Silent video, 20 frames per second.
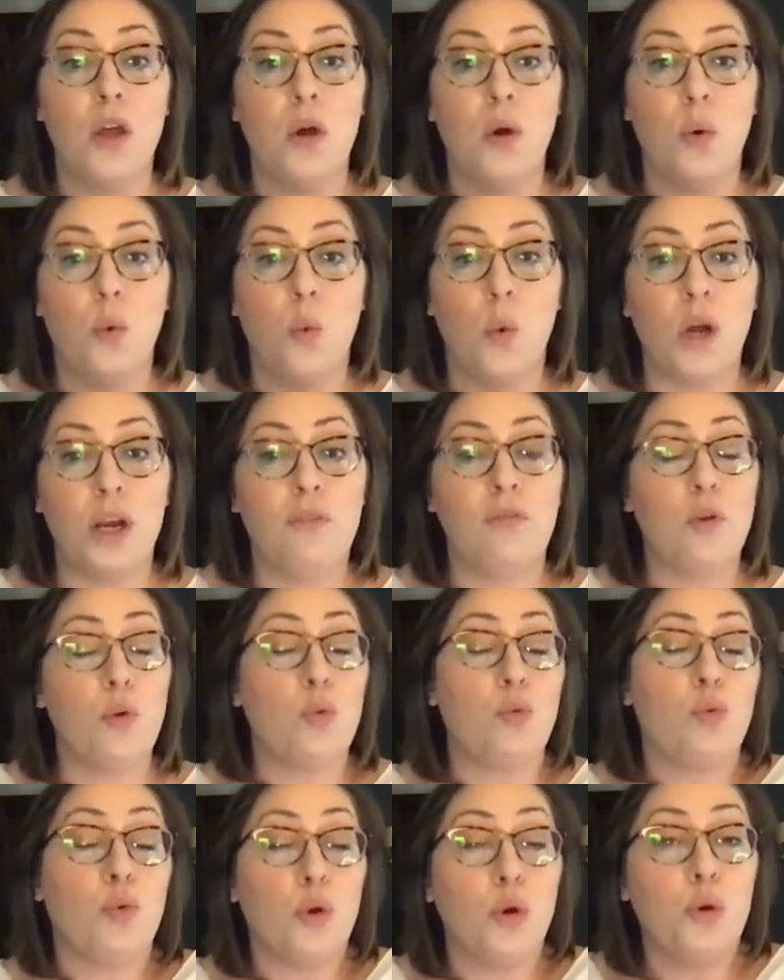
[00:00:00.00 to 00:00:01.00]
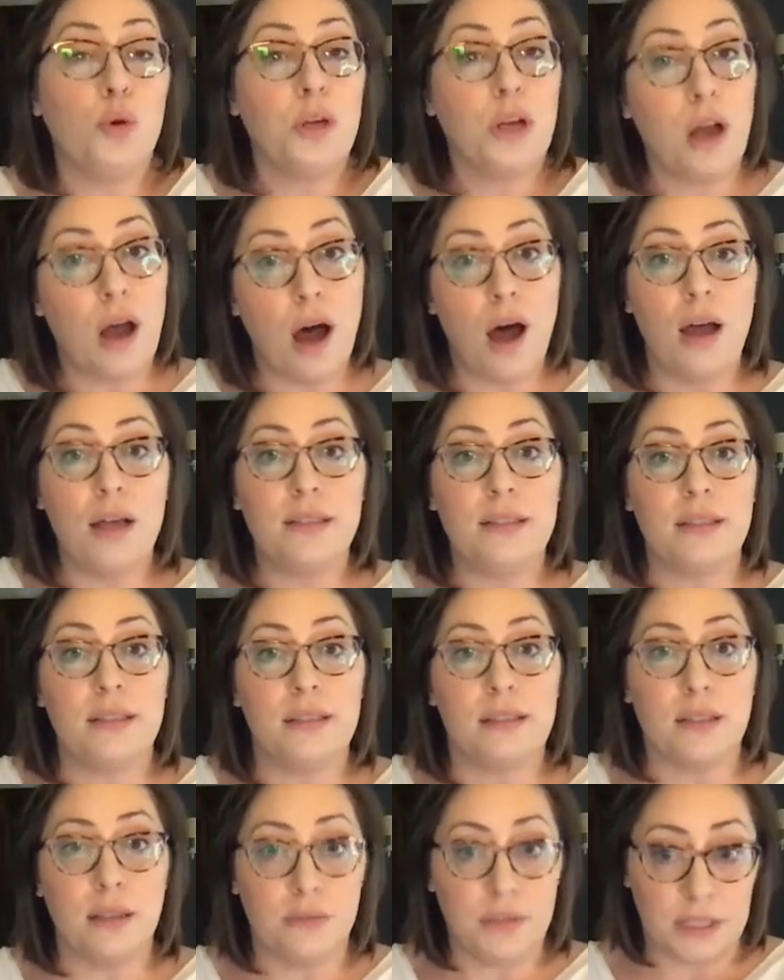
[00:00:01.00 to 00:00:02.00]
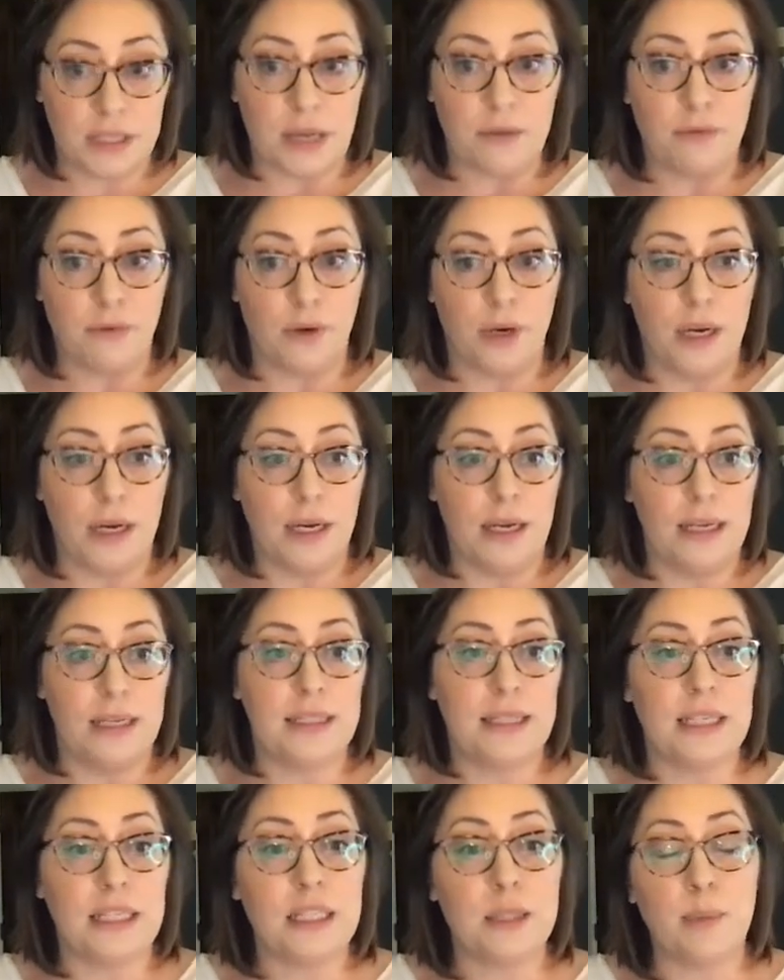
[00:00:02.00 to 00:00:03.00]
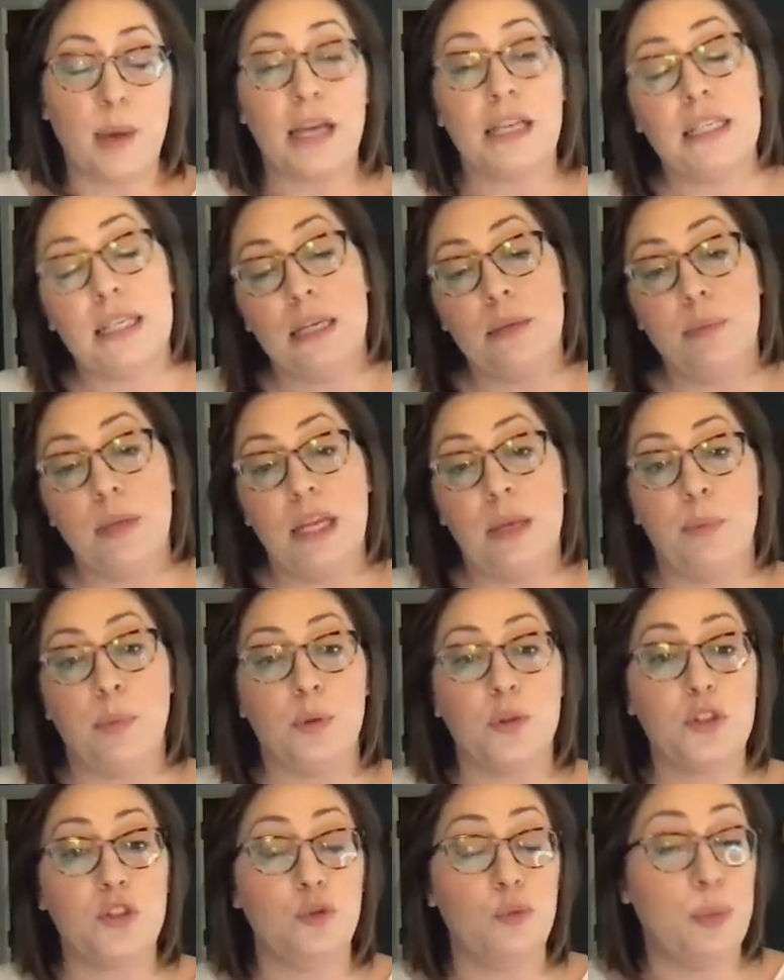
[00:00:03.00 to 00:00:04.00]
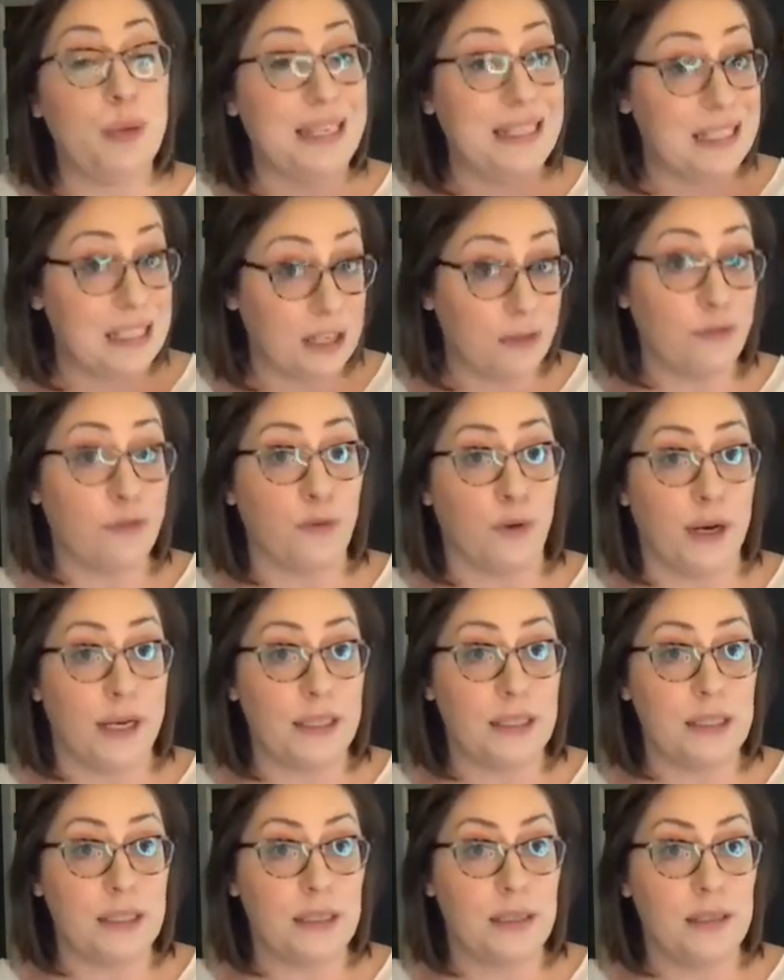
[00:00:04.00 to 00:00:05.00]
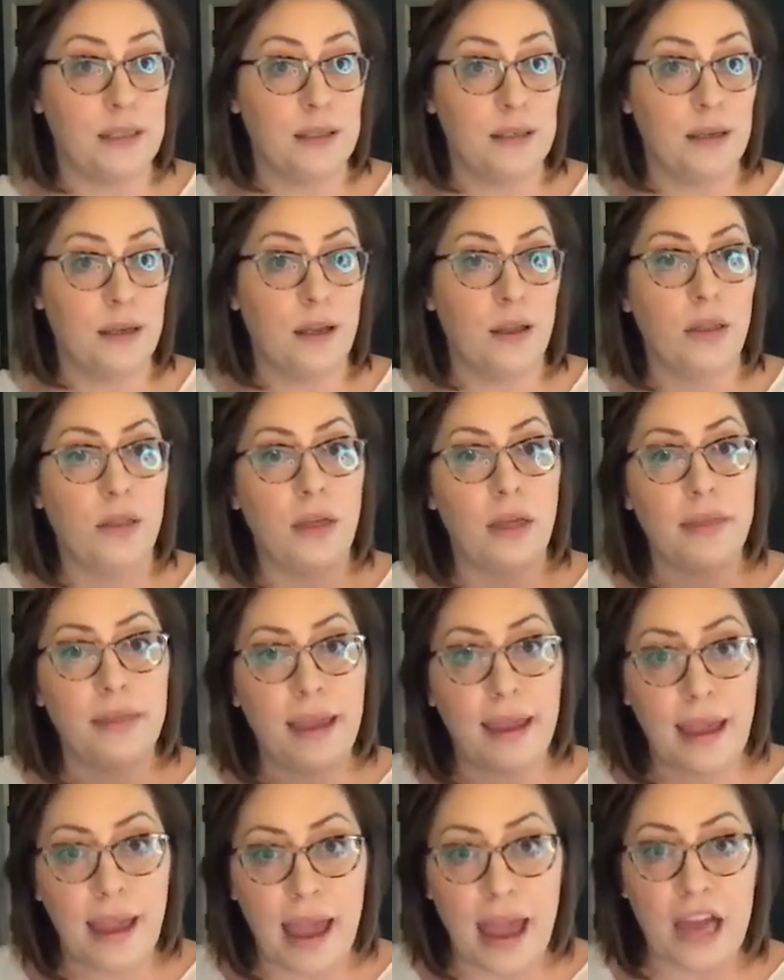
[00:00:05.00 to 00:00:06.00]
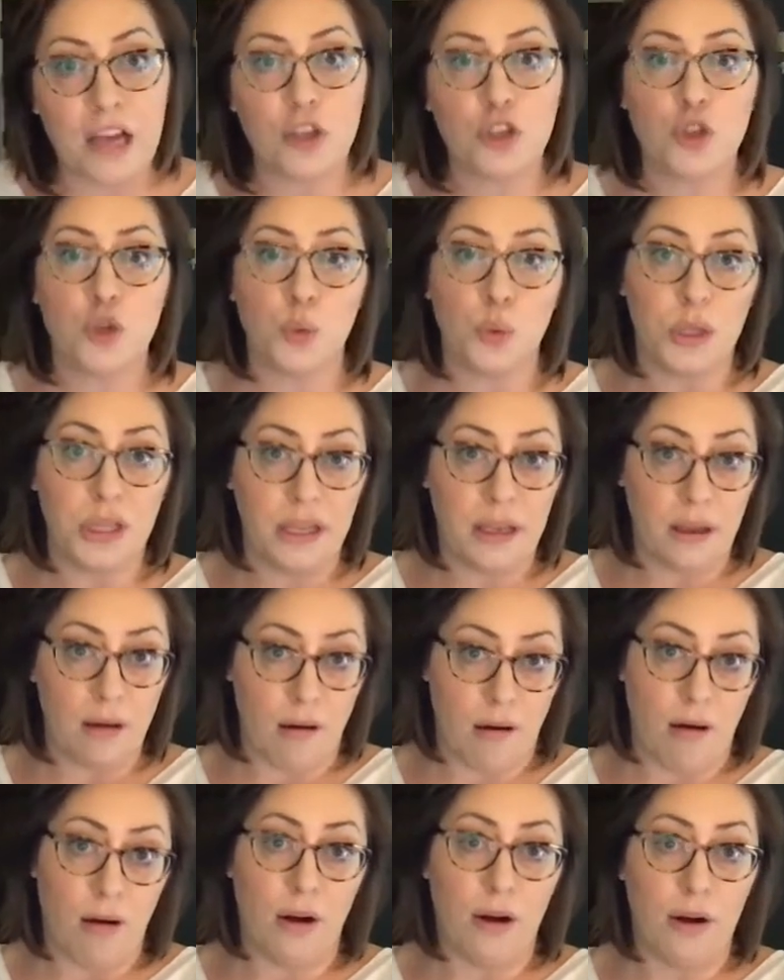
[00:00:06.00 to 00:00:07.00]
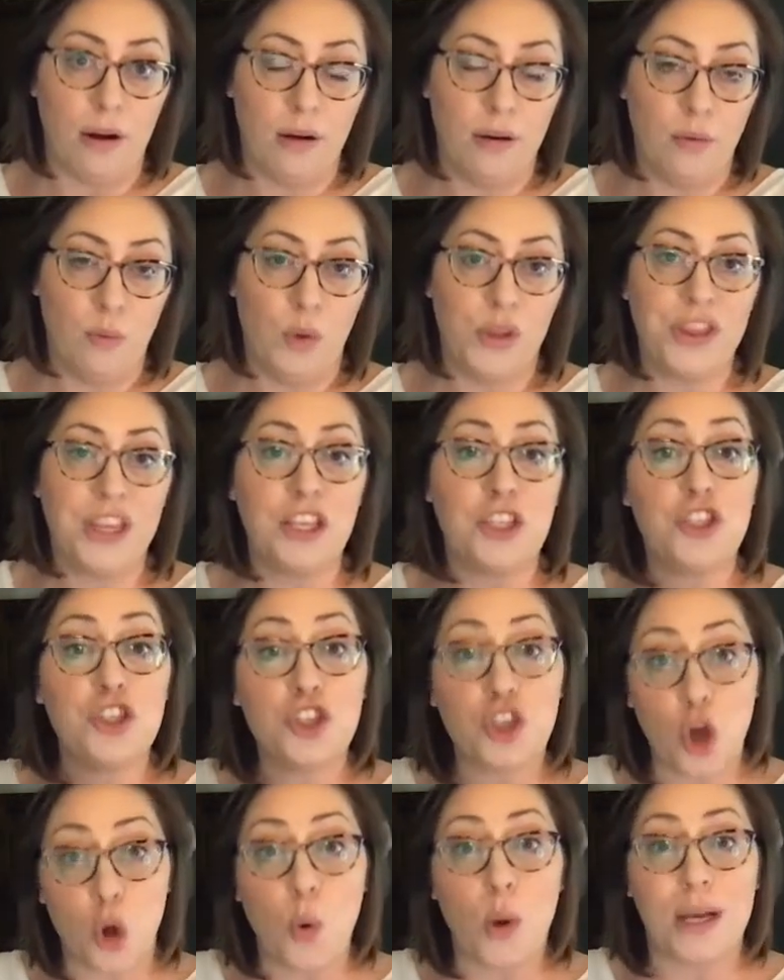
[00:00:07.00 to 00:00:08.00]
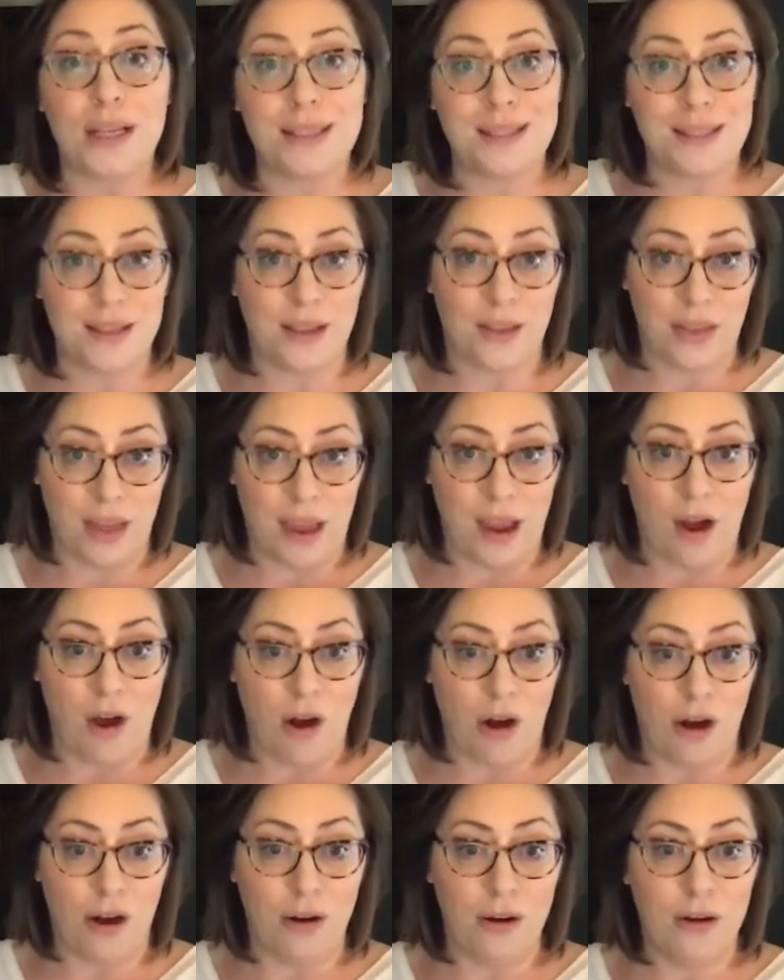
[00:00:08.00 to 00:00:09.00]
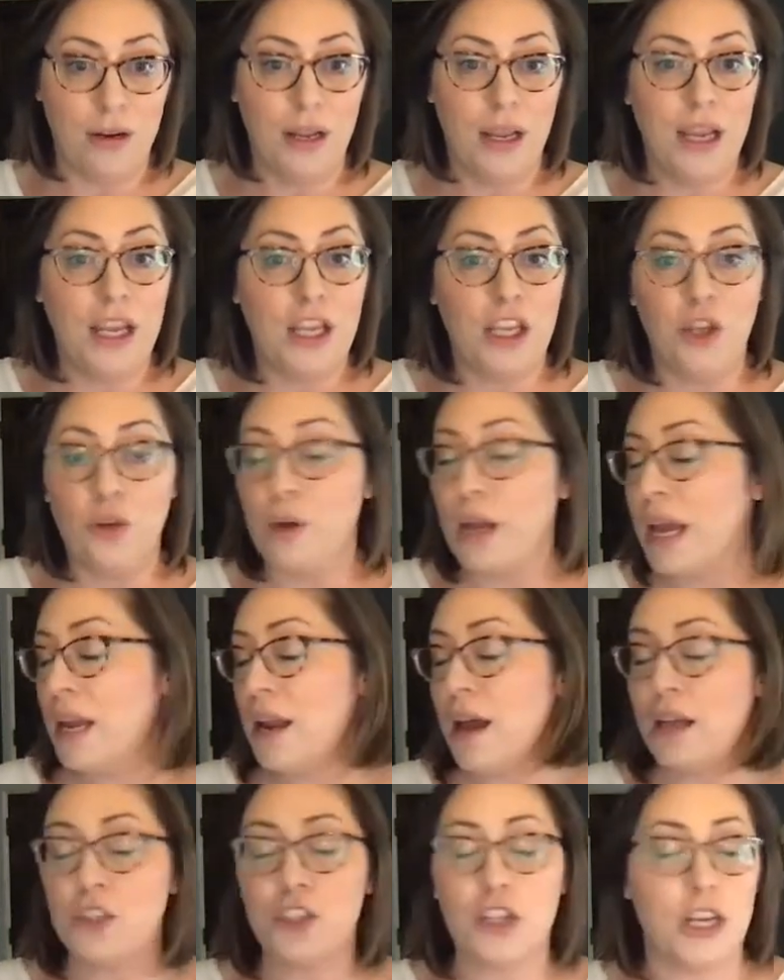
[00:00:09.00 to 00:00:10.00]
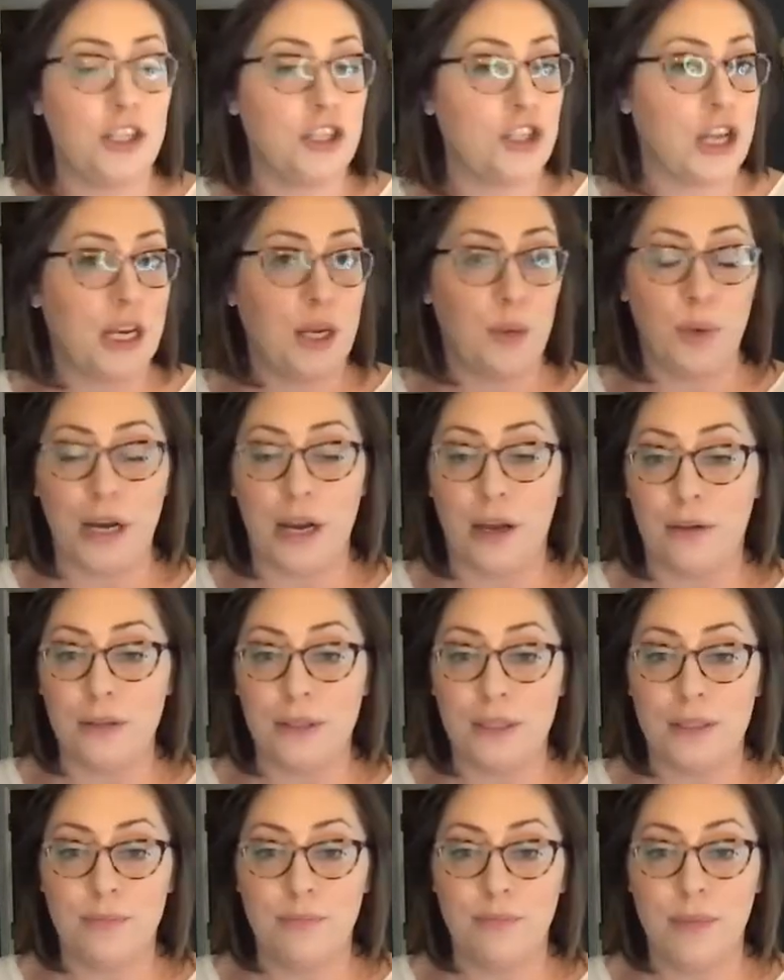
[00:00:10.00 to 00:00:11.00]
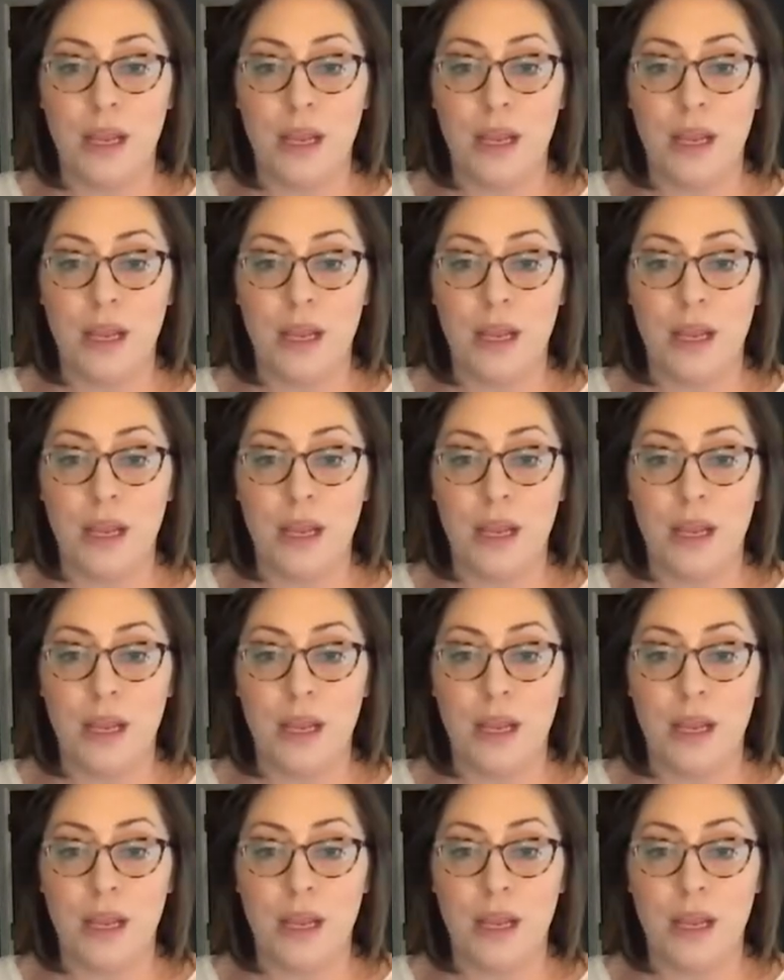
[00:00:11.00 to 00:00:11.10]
One of the root causes of suffering is expecting people to be different than they actually are, what they show us they are. You cannot change anyone else.